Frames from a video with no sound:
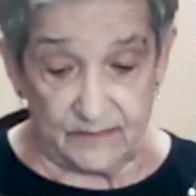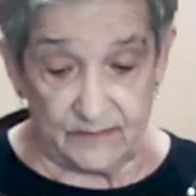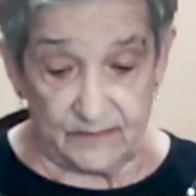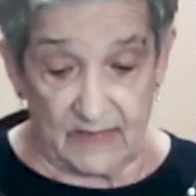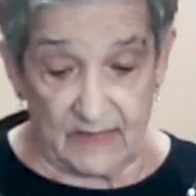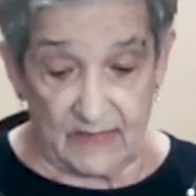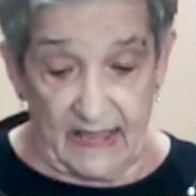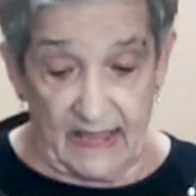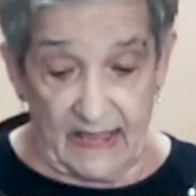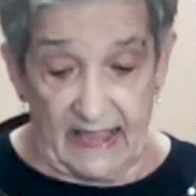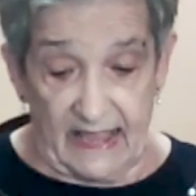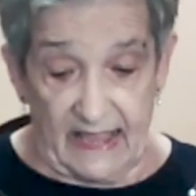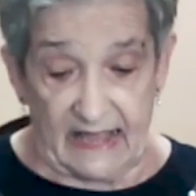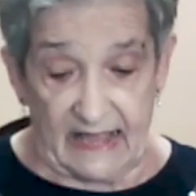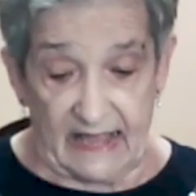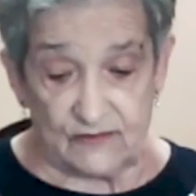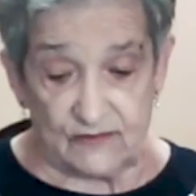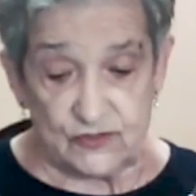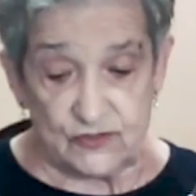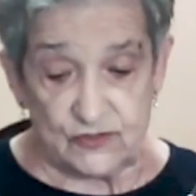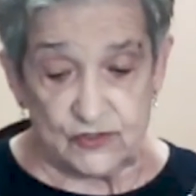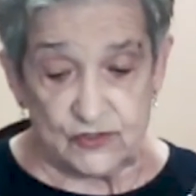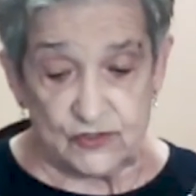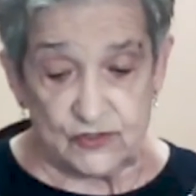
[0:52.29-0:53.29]
After
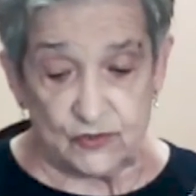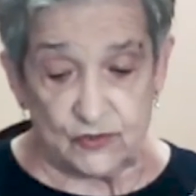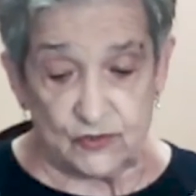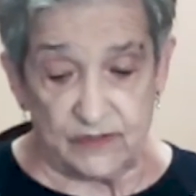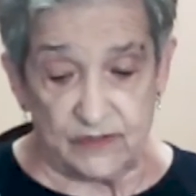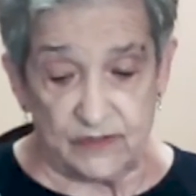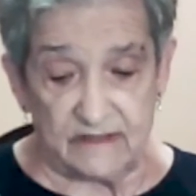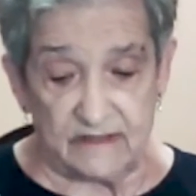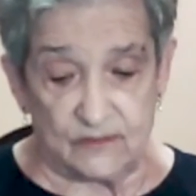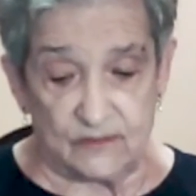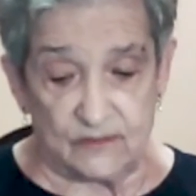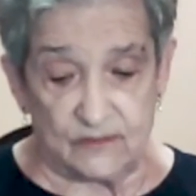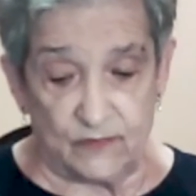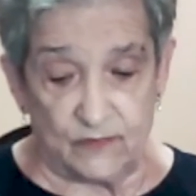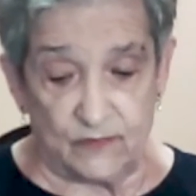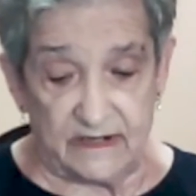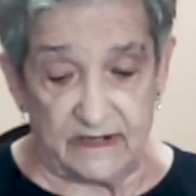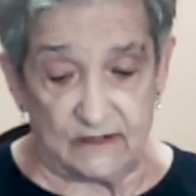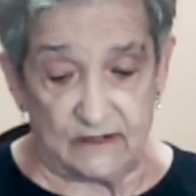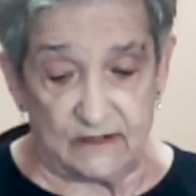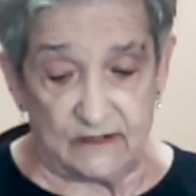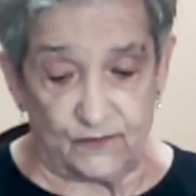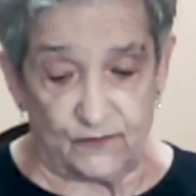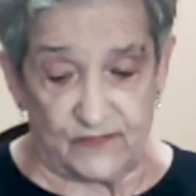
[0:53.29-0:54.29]
touring the RENA
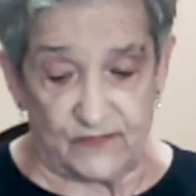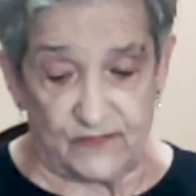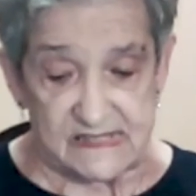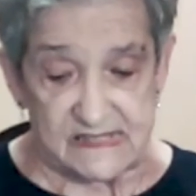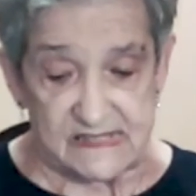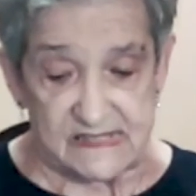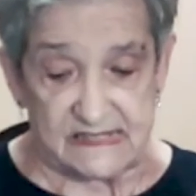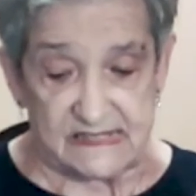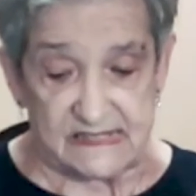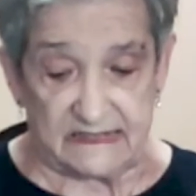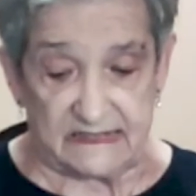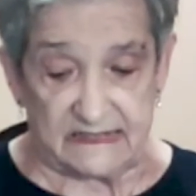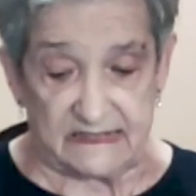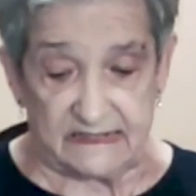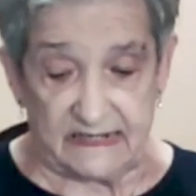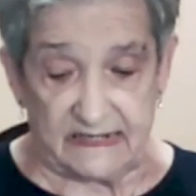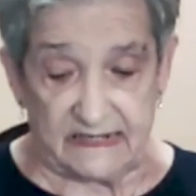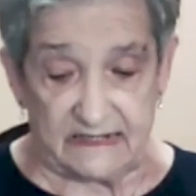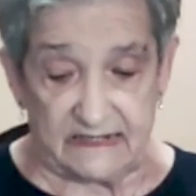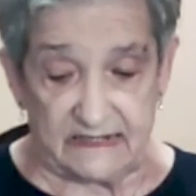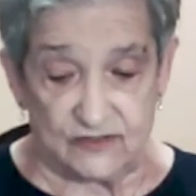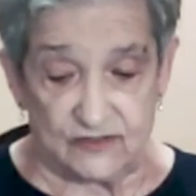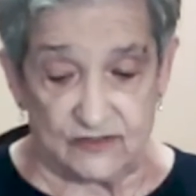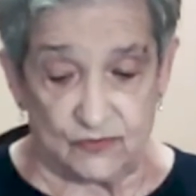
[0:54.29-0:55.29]
facility in
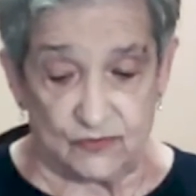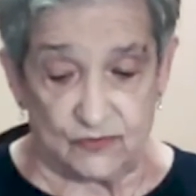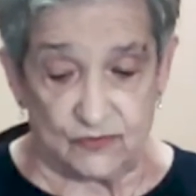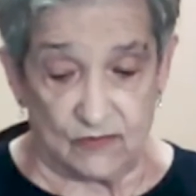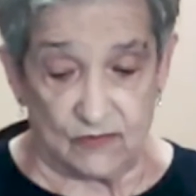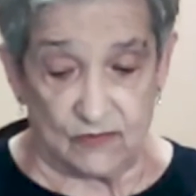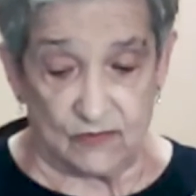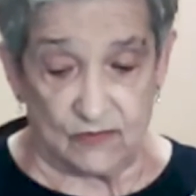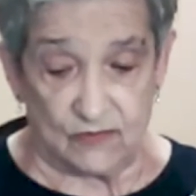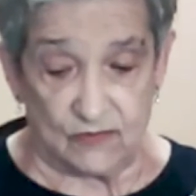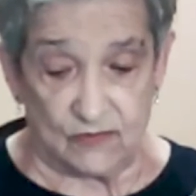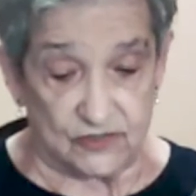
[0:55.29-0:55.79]
Toronto